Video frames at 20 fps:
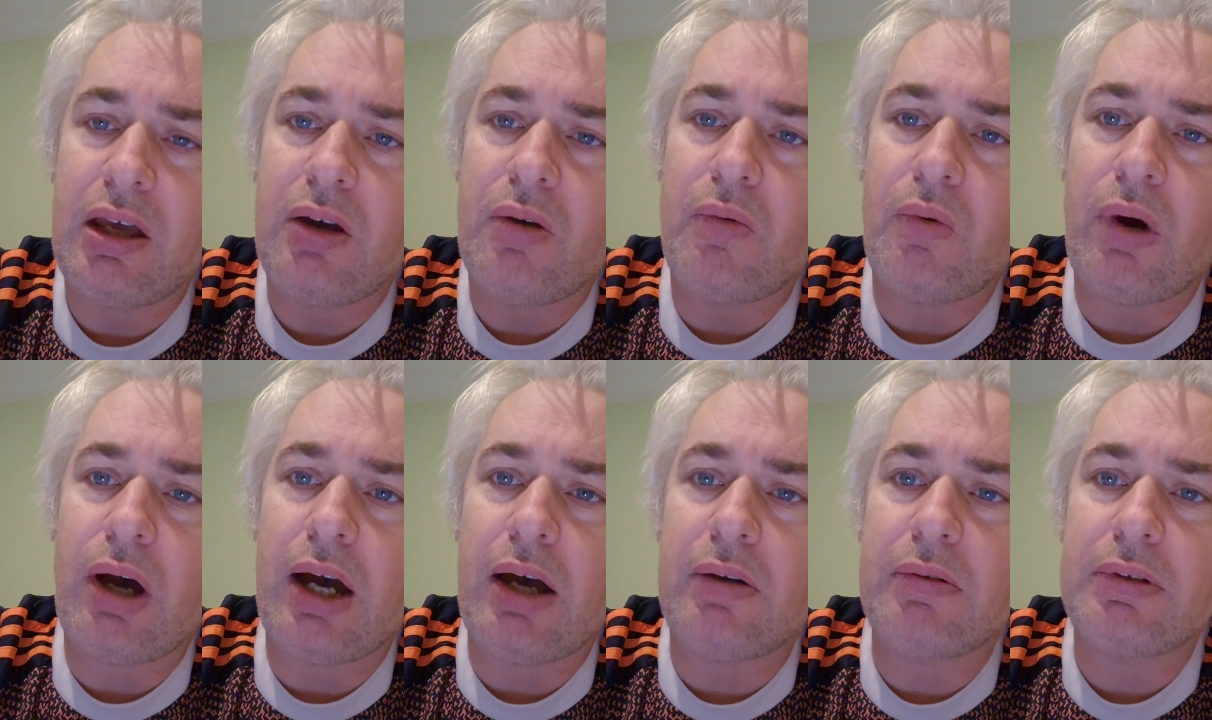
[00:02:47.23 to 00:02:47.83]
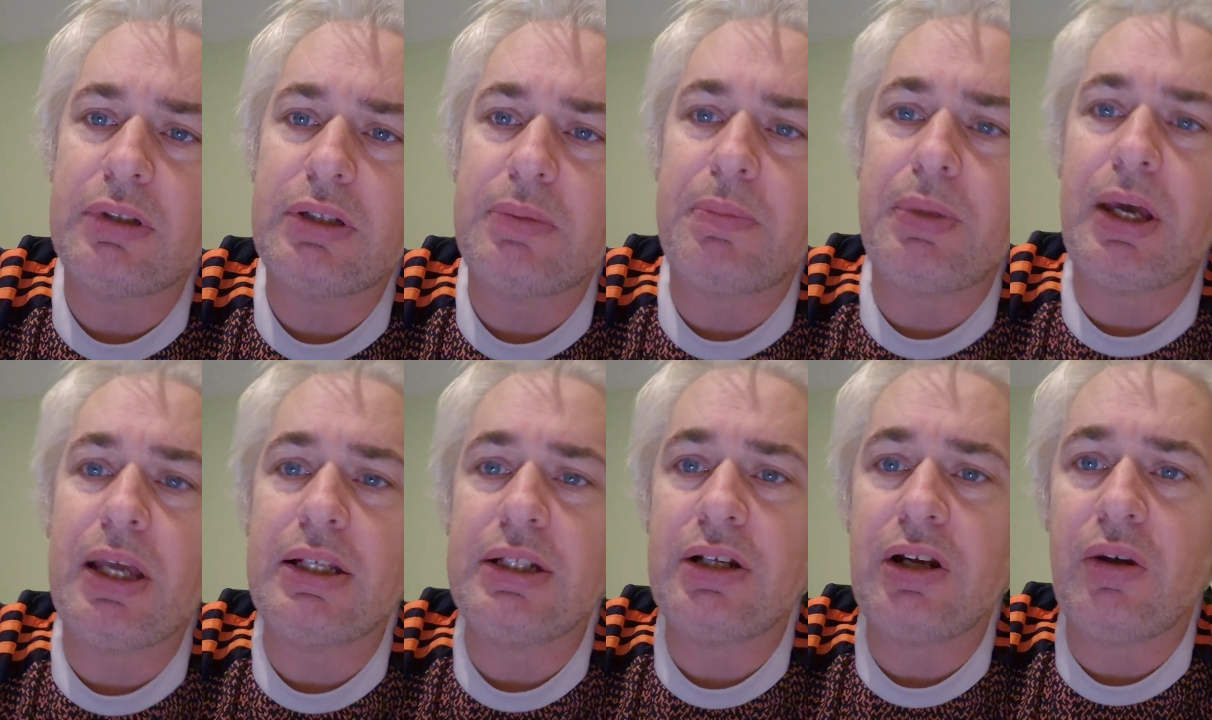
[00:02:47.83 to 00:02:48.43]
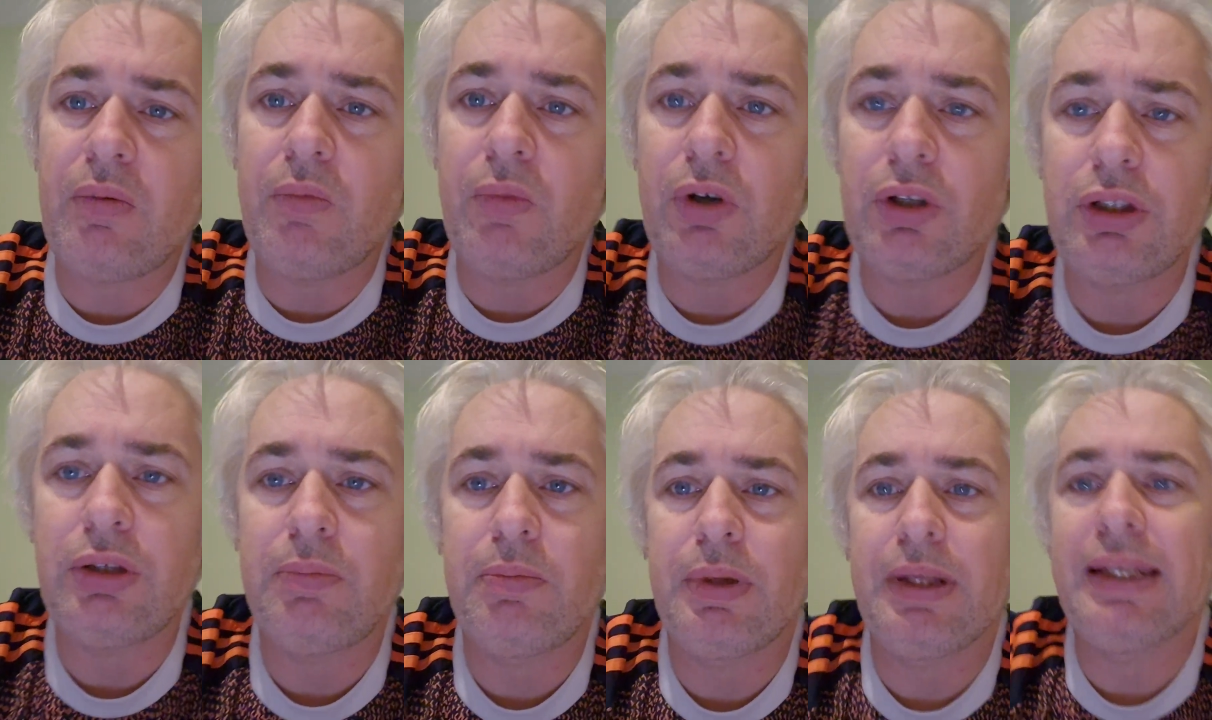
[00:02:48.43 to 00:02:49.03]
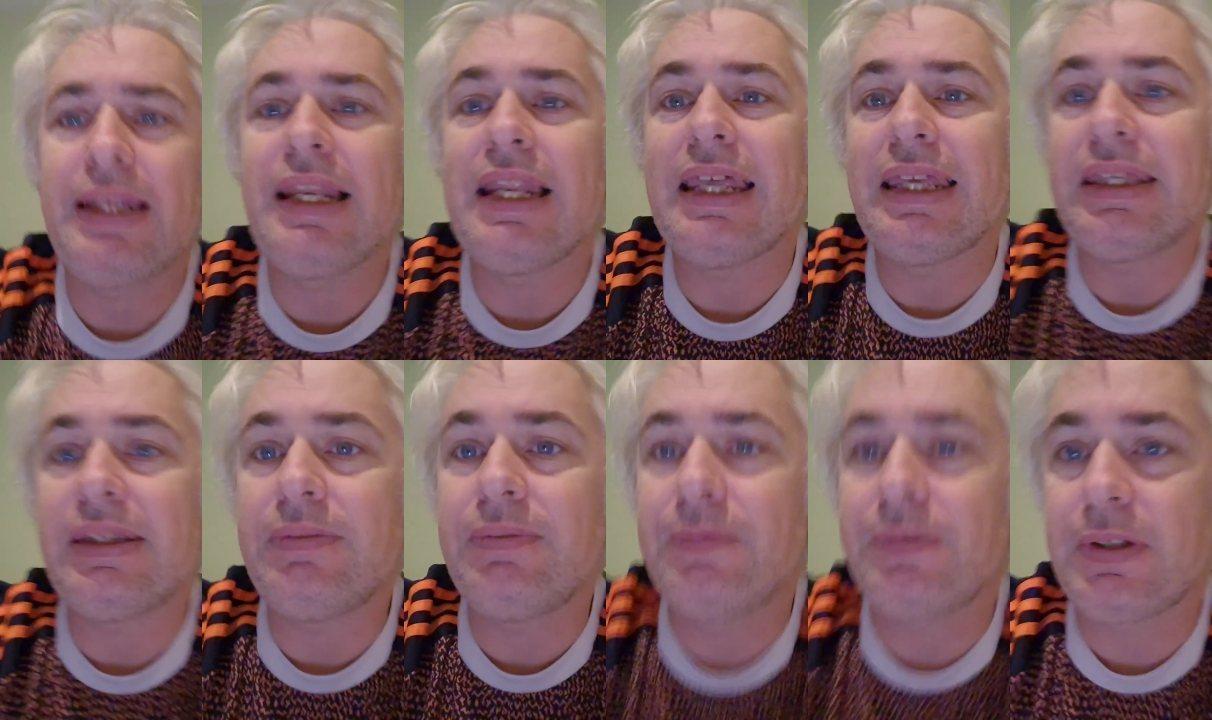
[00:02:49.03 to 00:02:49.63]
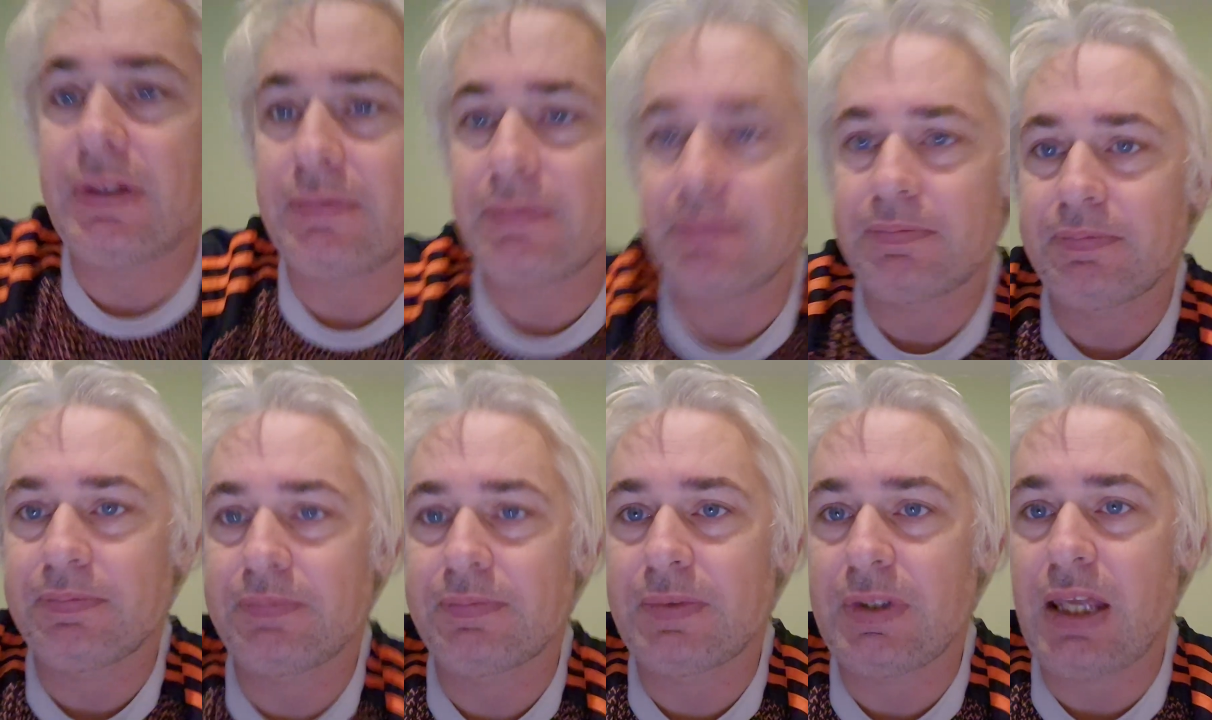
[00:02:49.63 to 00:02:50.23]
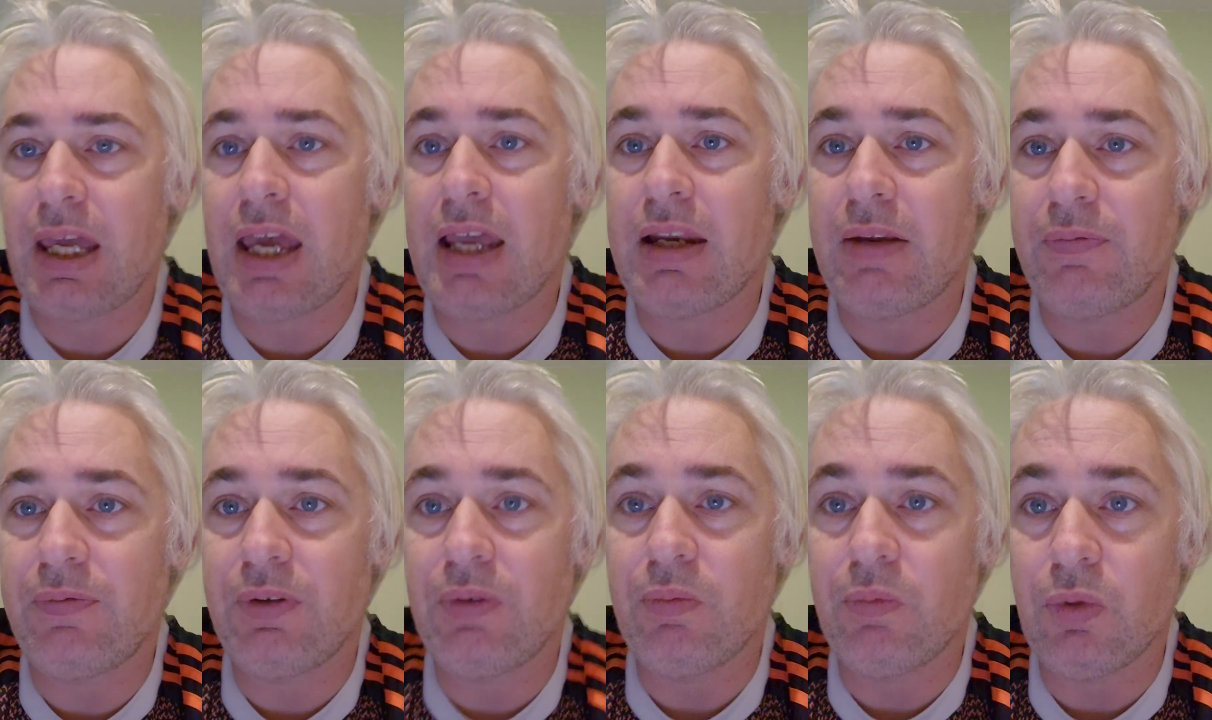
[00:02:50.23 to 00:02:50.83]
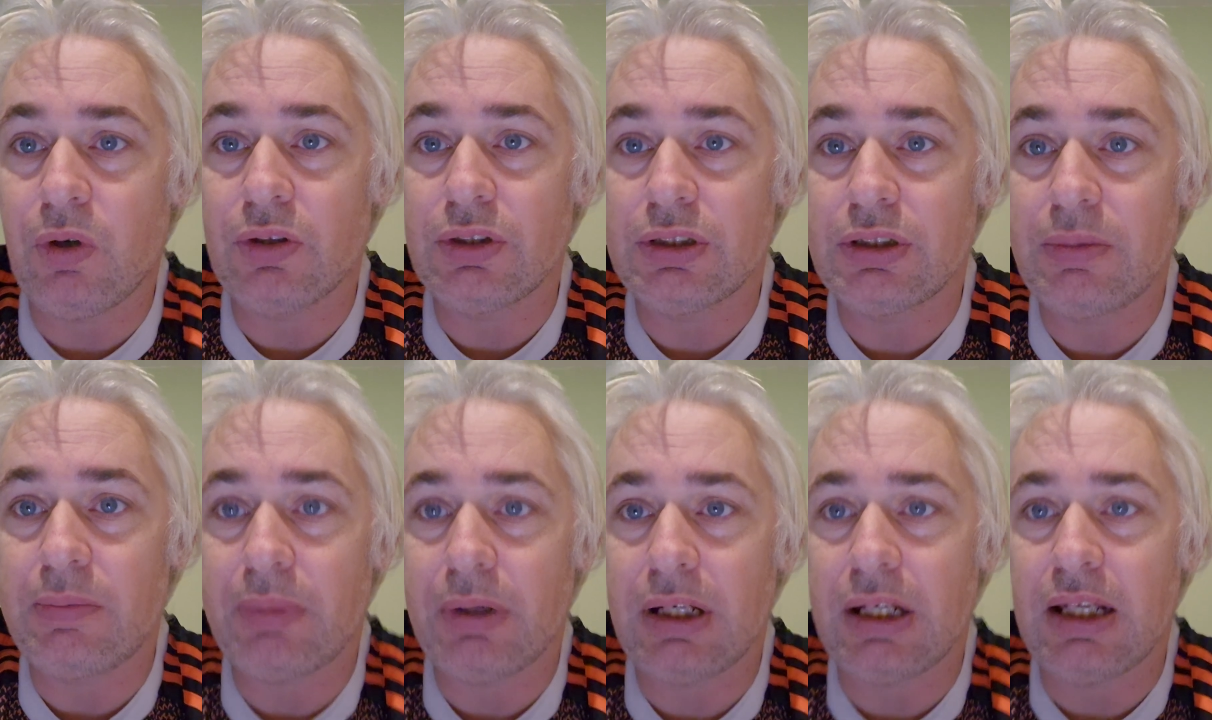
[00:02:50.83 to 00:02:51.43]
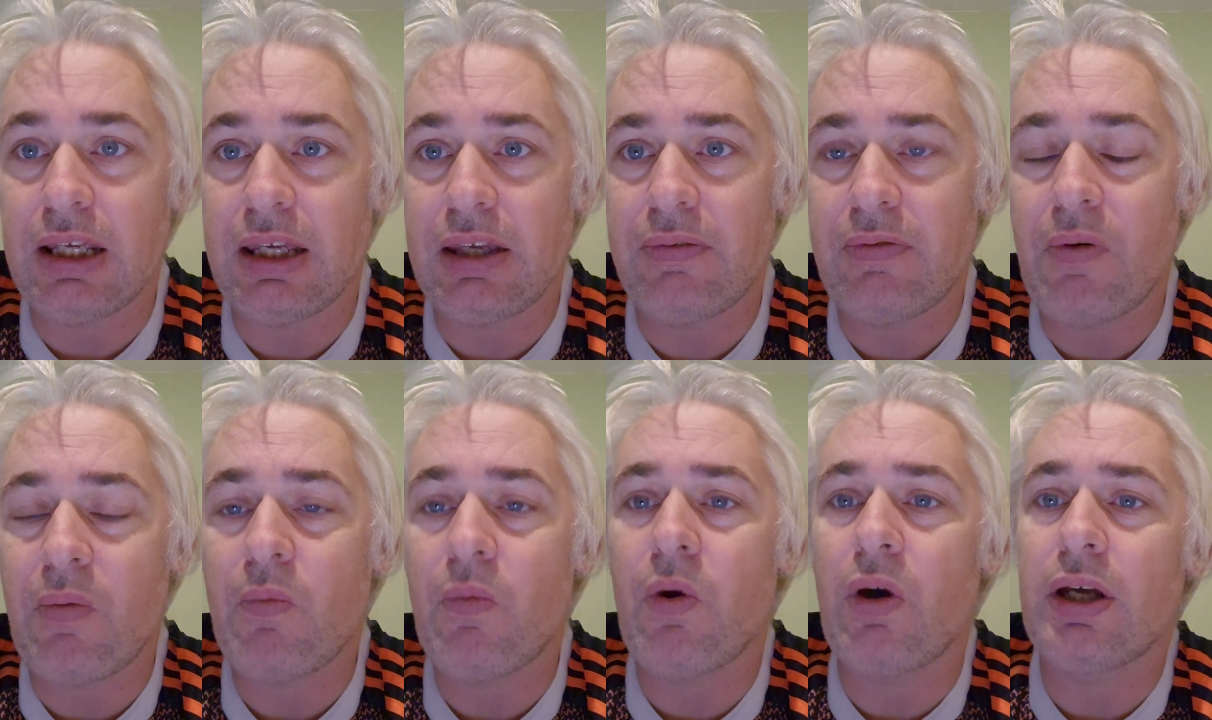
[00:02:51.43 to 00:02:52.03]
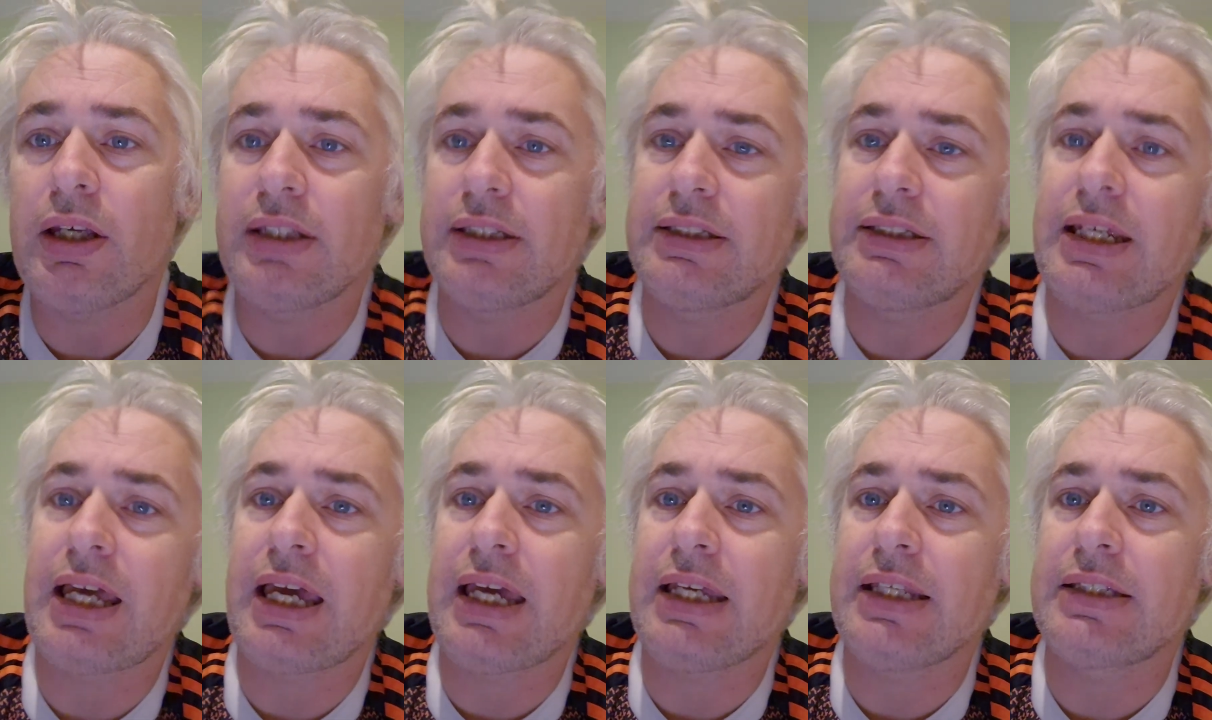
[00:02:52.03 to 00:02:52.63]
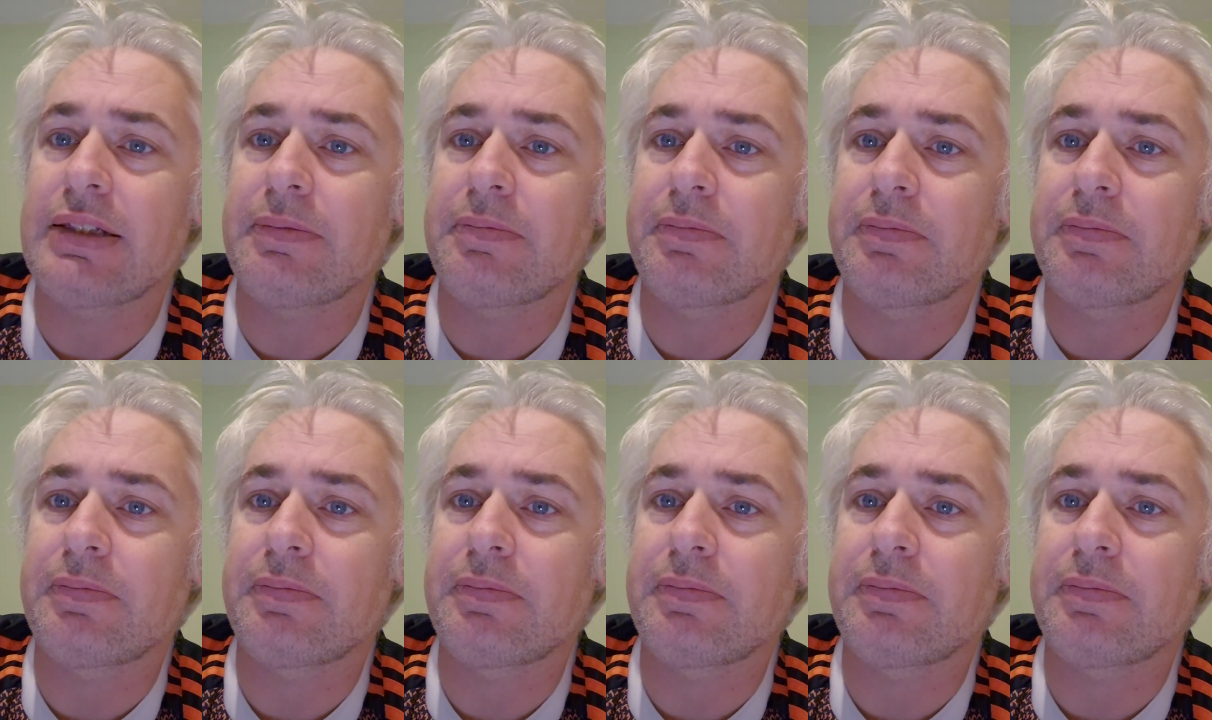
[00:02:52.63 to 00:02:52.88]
Well, depending on what you believe, and if you want to believe what is said,